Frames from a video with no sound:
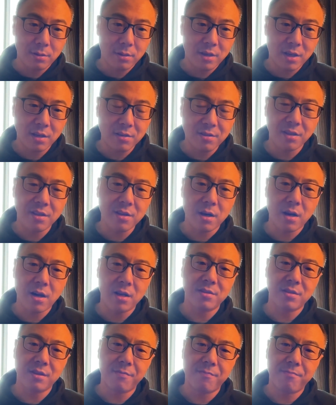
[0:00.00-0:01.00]
considered
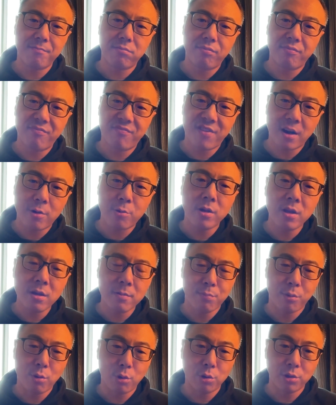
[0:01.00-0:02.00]
as a very
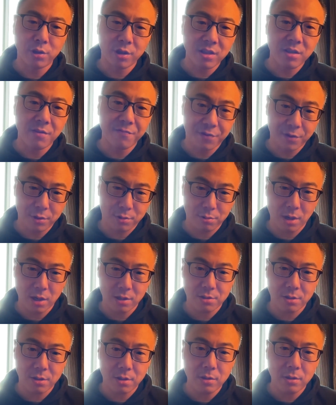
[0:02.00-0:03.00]
important
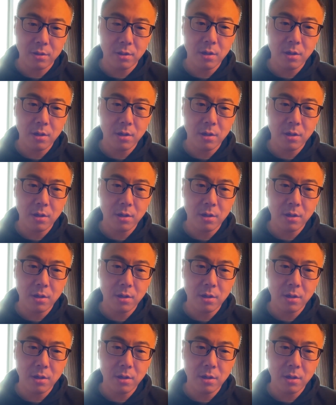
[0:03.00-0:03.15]
infrastructure